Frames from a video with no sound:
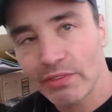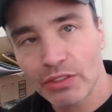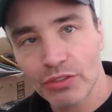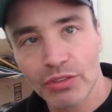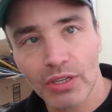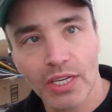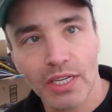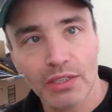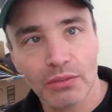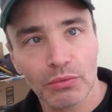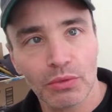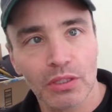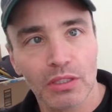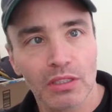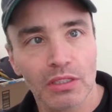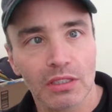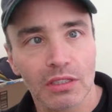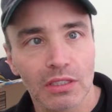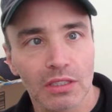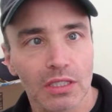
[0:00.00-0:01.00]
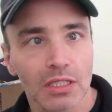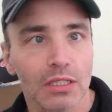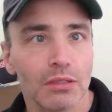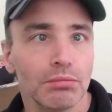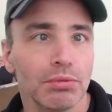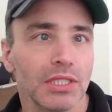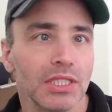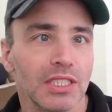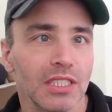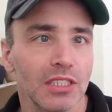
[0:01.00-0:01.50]
I haven't tried it with
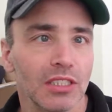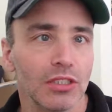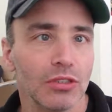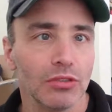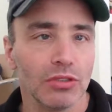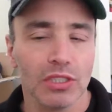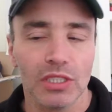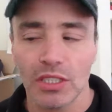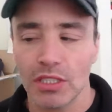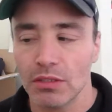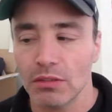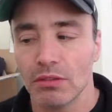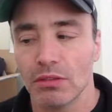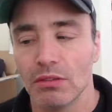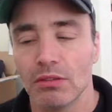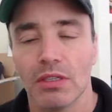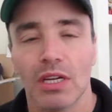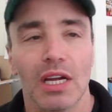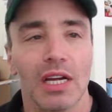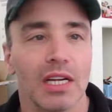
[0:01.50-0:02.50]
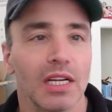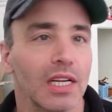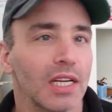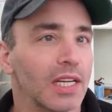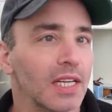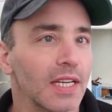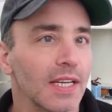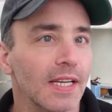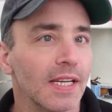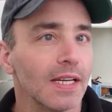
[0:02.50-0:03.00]
the PTU yet.
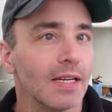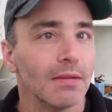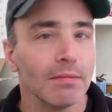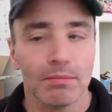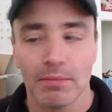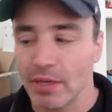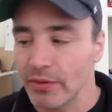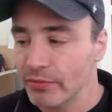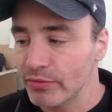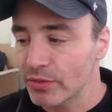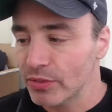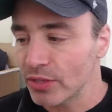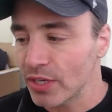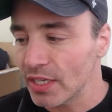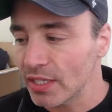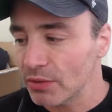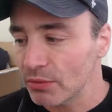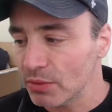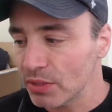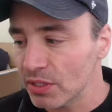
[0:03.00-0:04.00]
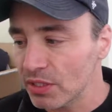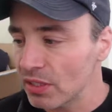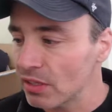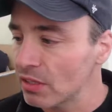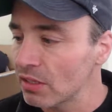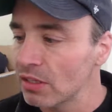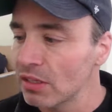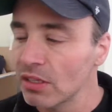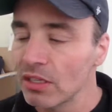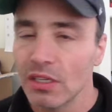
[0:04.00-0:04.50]
I've tried
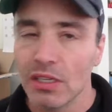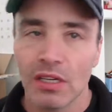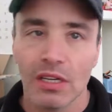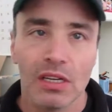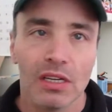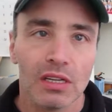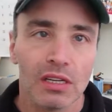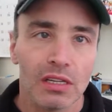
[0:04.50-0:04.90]
it with